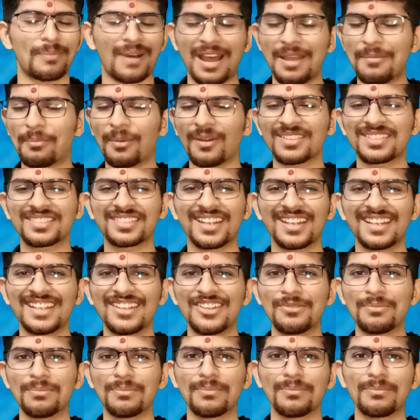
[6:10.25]
i
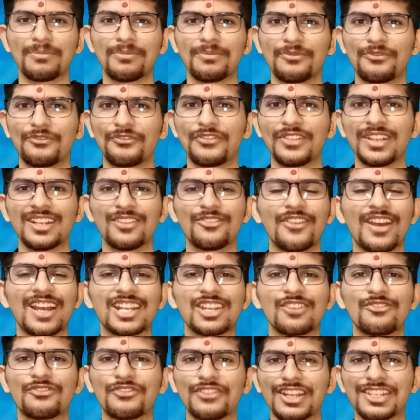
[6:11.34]
personally feel
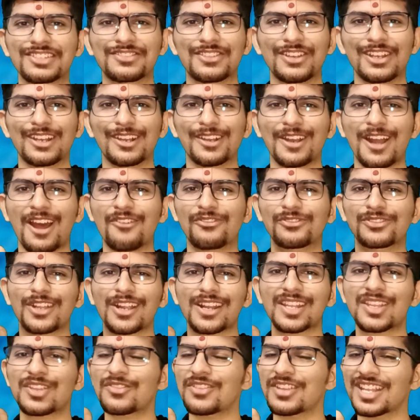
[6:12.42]
very frustrated
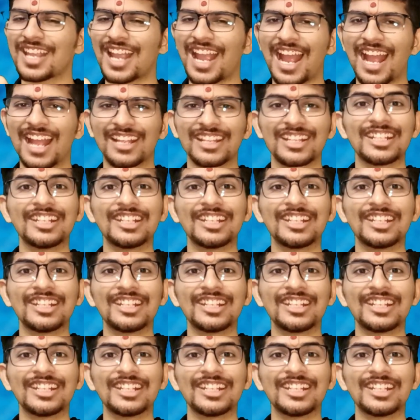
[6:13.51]
after giving